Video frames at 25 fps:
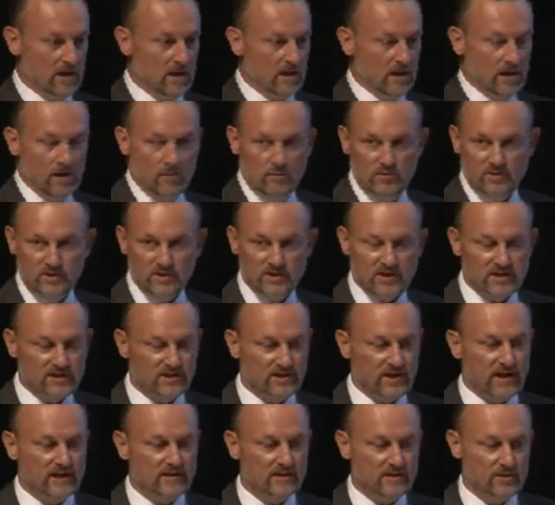Which is a
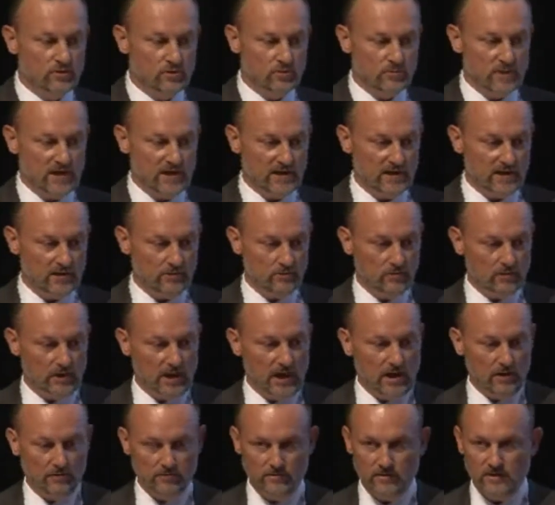strategy to migrate to
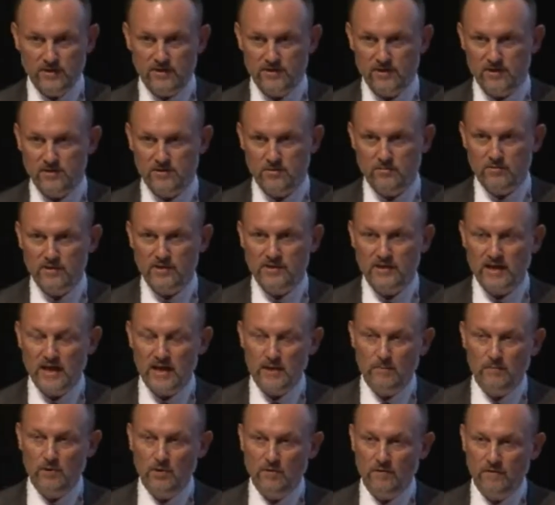cloud. This is on the
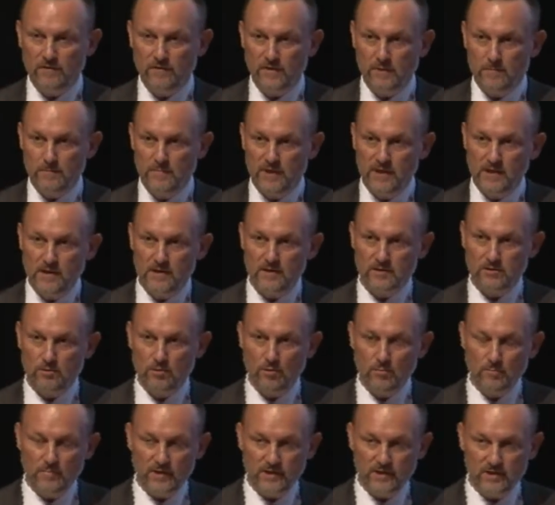table of the biggest
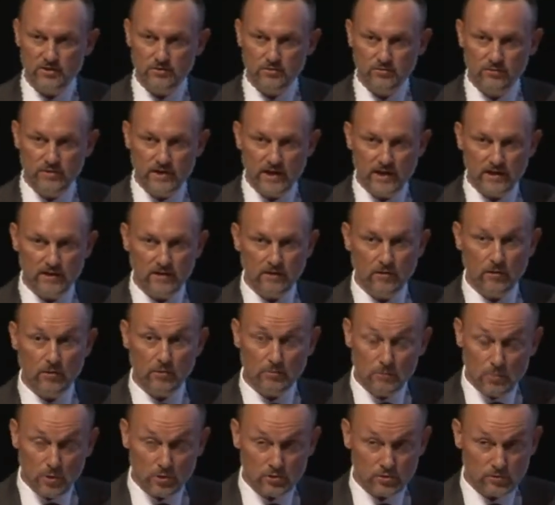companies today, or
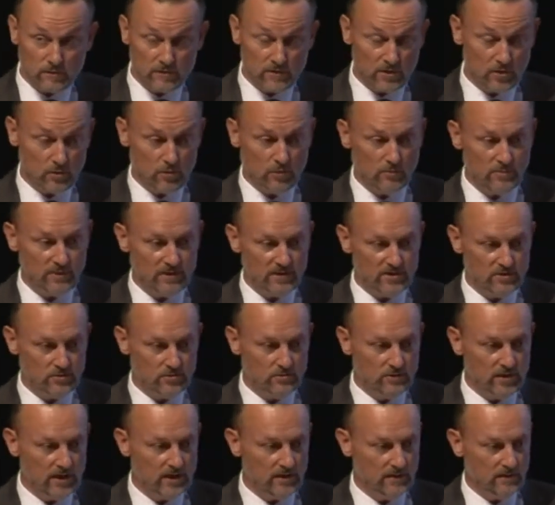most of the companies
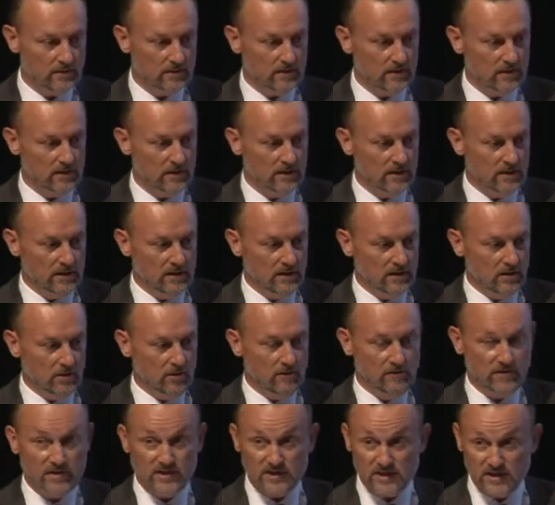today,
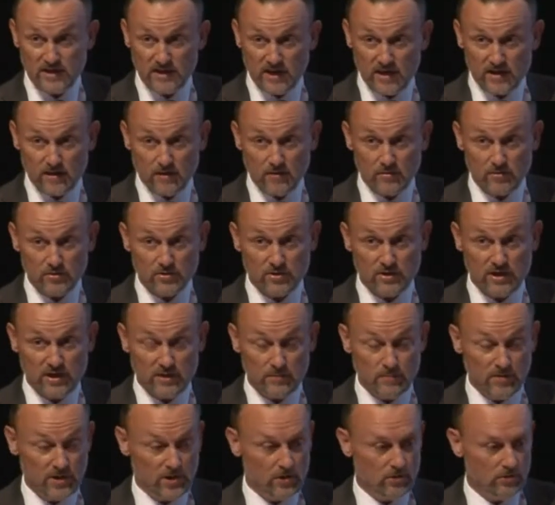of the CIOs and
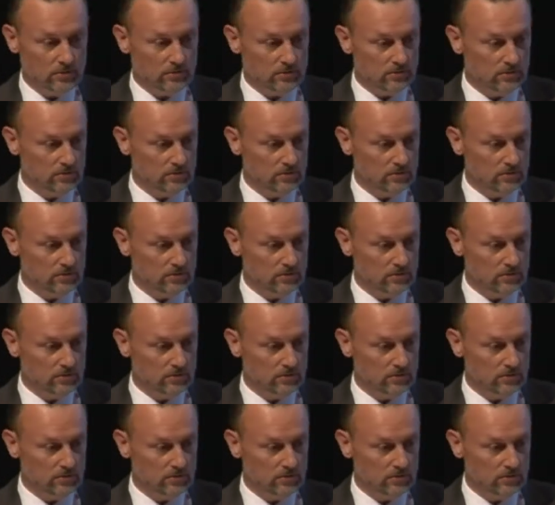beyond.